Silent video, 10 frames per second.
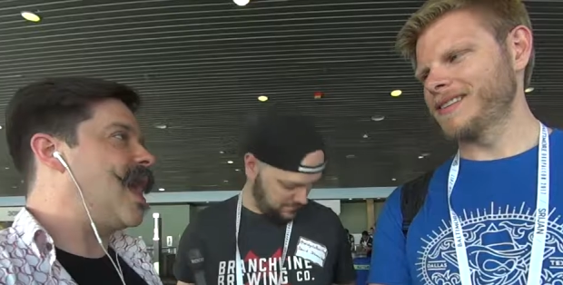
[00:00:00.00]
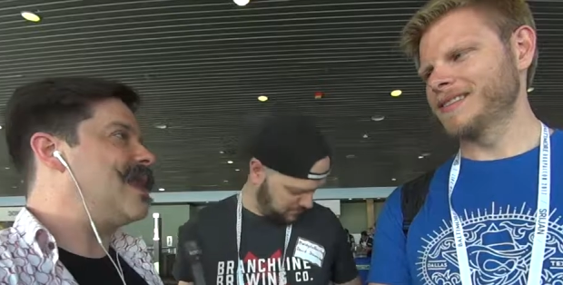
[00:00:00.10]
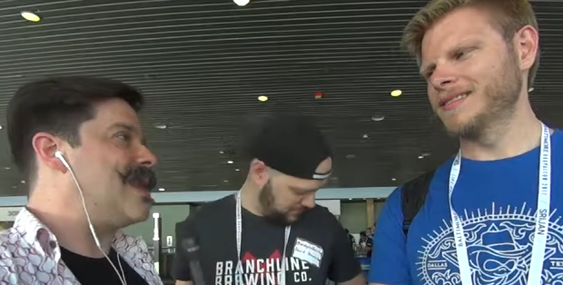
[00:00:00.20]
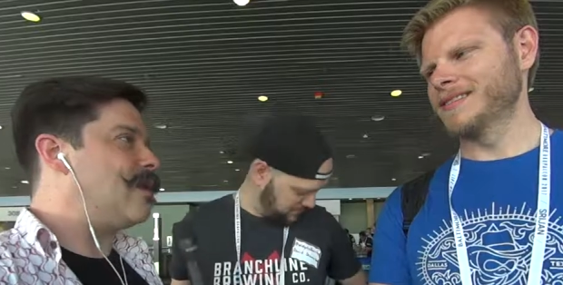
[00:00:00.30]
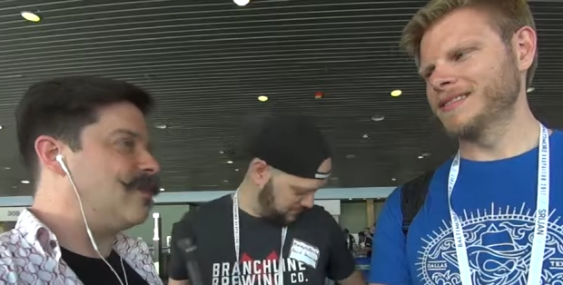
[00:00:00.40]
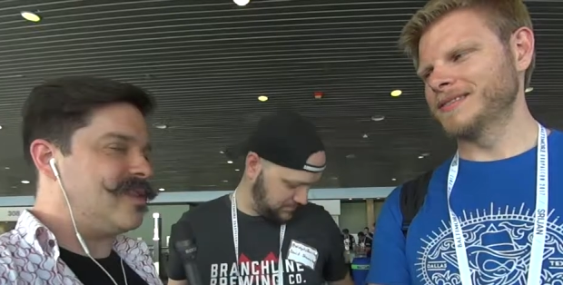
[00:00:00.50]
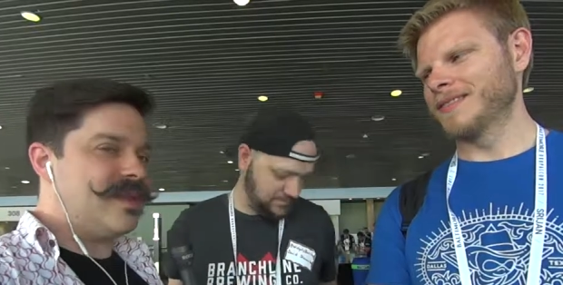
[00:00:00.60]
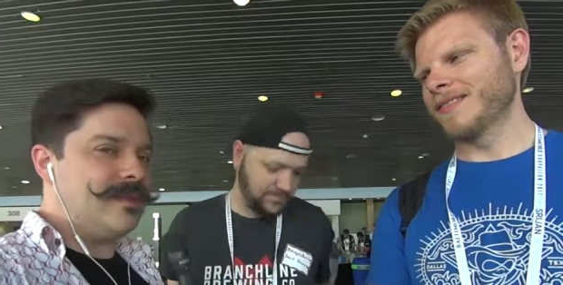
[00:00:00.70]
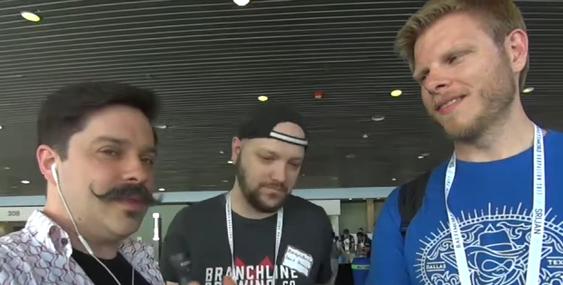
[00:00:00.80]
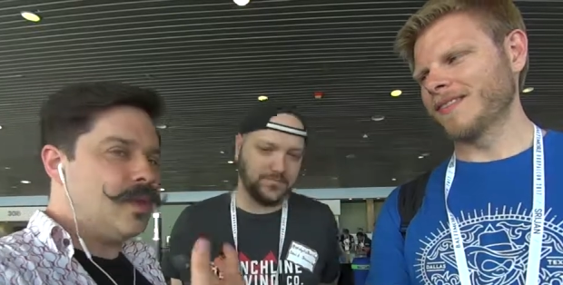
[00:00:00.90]
Speaker 1: And now,
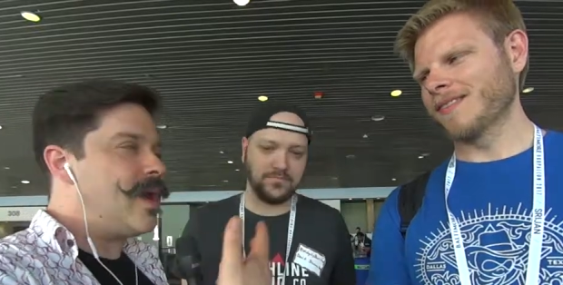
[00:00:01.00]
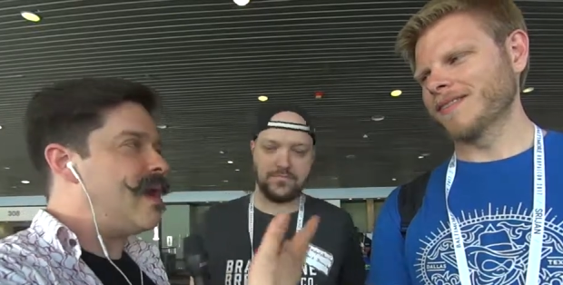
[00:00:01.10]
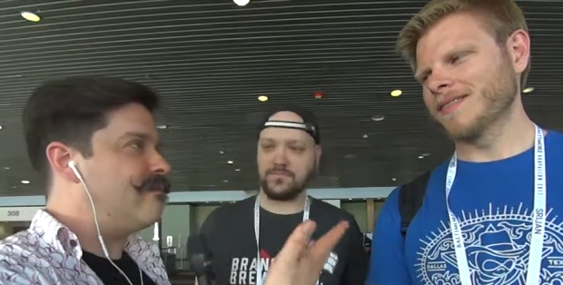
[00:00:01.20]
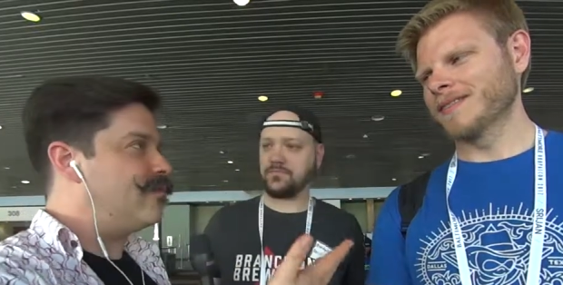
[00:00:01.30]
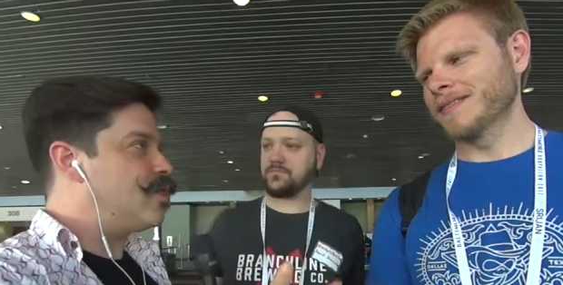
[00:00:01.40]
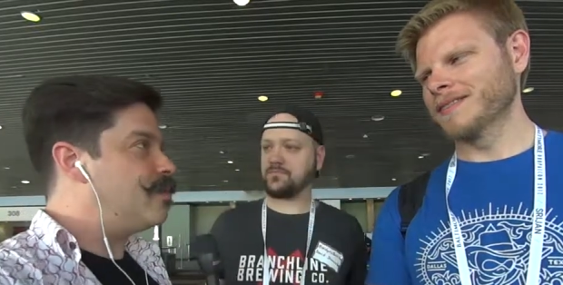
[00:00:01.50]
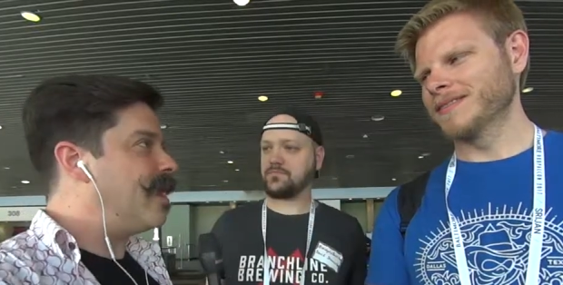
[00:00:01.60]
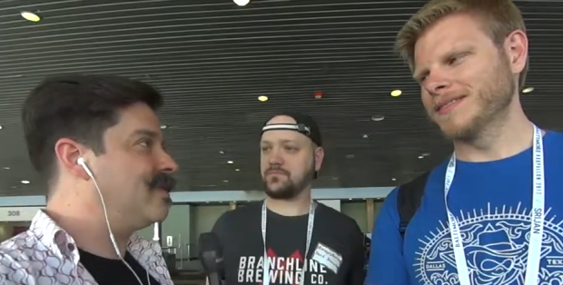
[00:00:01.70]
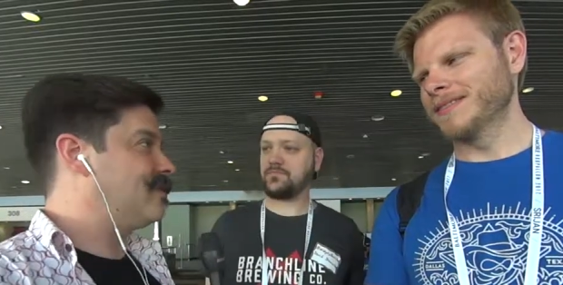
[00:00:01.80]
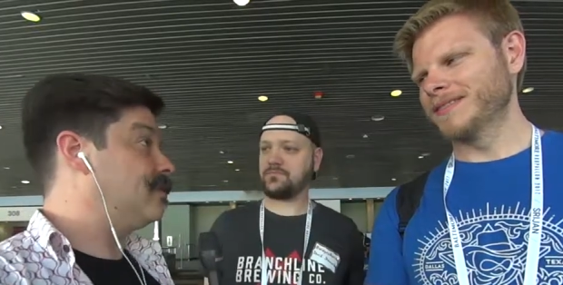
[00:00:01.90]
see, you have
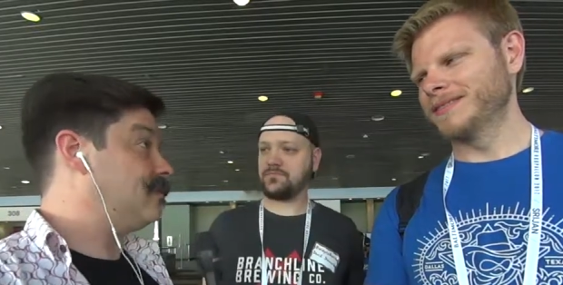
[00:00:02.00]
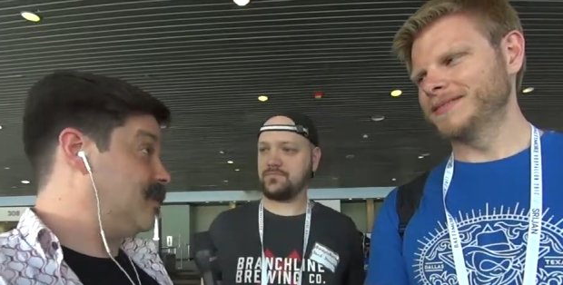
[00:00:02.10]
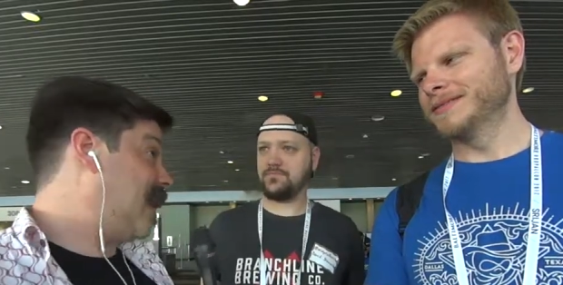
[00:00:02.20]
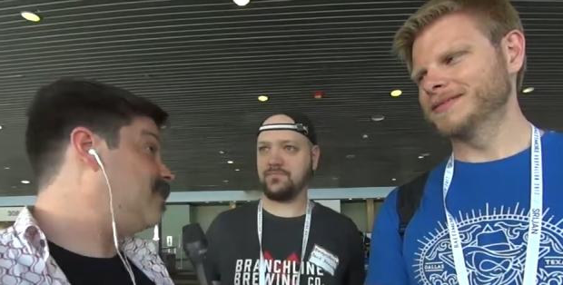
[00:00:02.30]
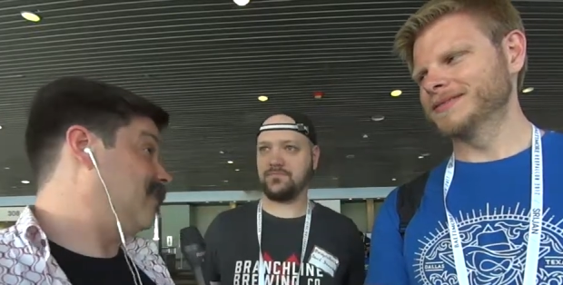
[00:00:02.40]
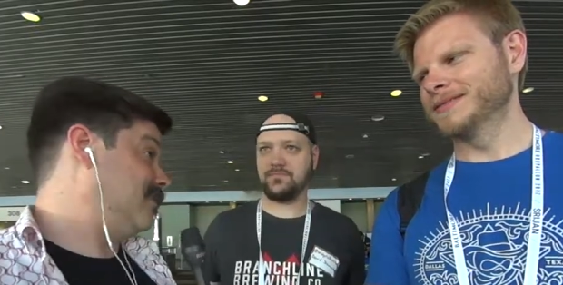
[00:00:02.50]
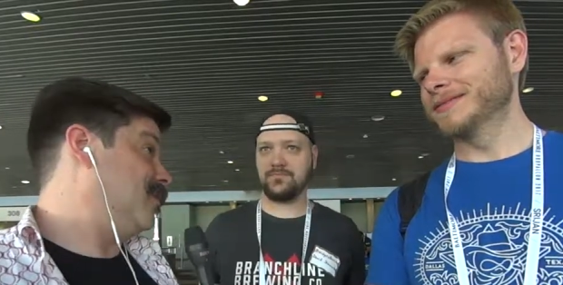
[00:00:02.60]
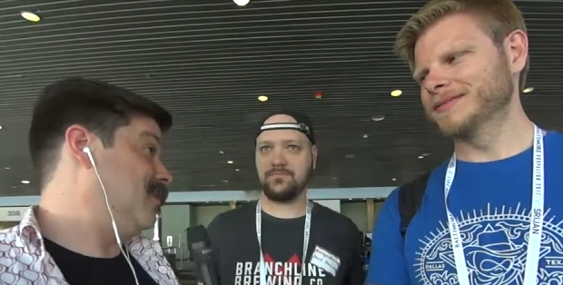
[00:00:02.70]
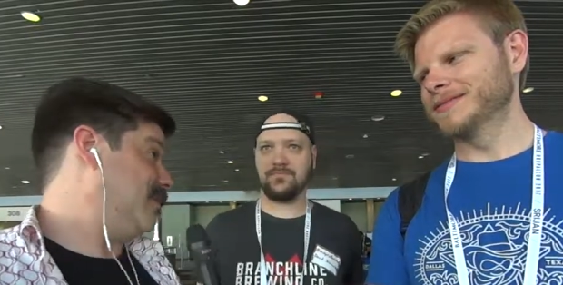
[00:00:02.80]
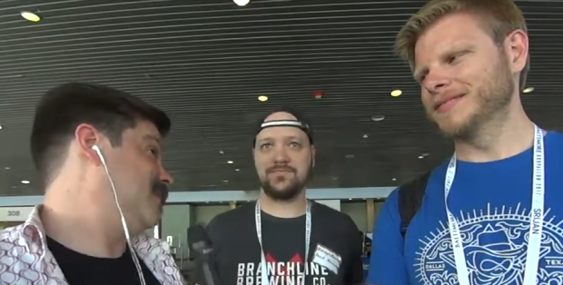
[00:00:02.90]
robust Texas
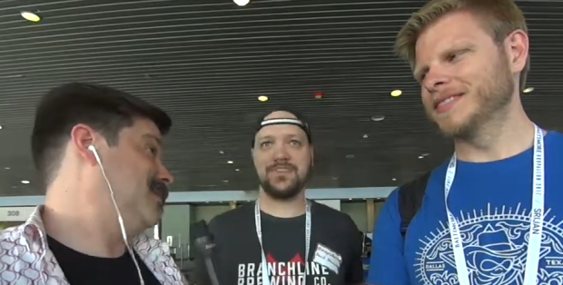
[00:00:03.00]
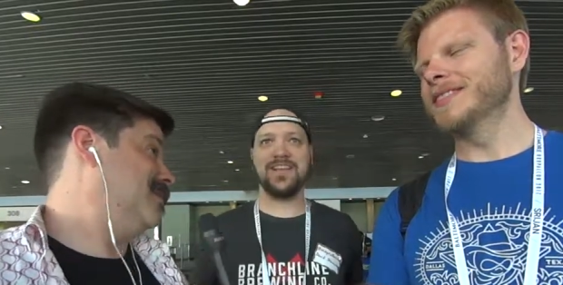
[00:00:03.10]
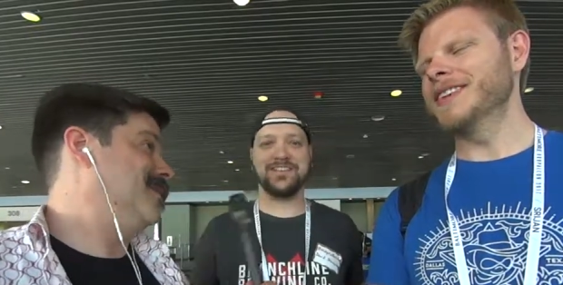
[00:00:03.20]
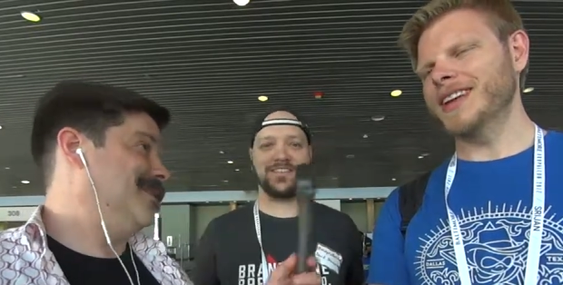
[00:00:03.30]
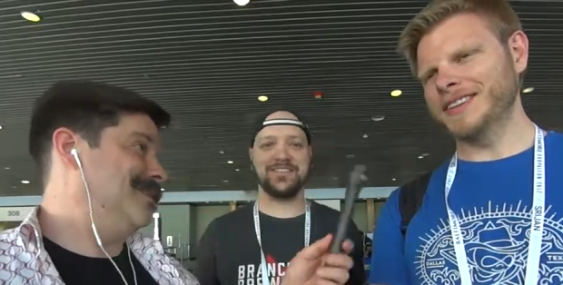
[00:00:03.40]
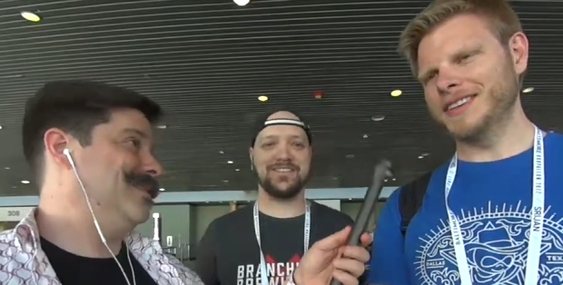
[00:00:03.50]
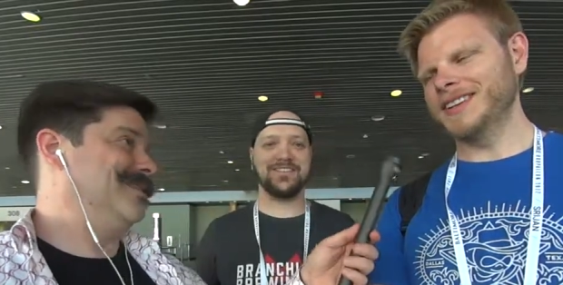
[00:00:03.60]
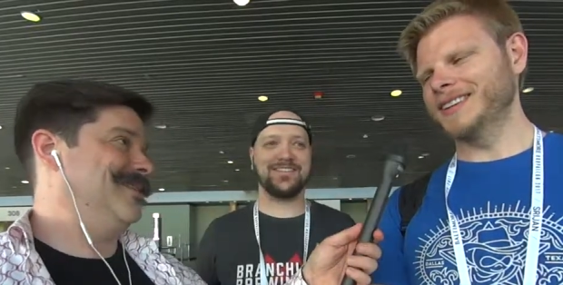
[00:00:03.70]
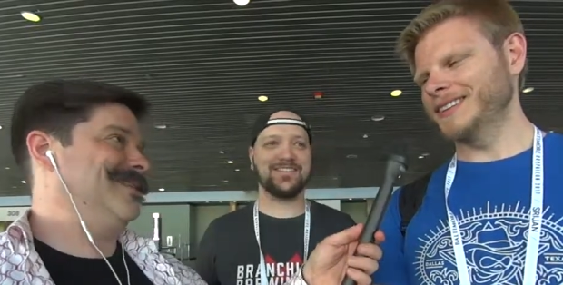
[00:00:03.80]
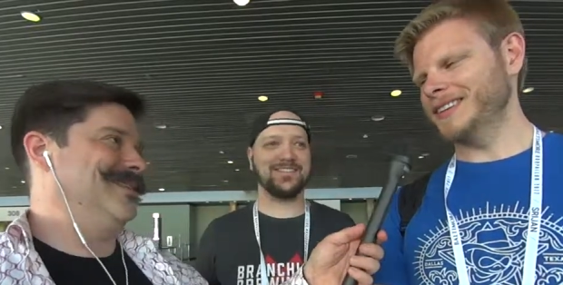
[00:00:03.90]
voices. Yes.
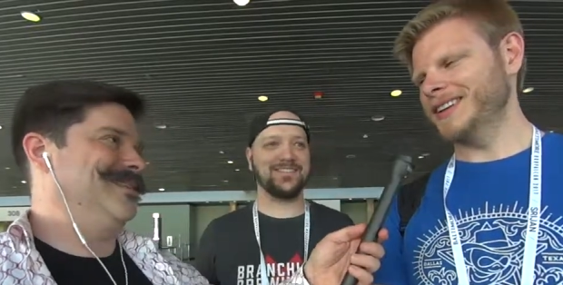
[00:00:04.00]
Indeed. Mm-hmm.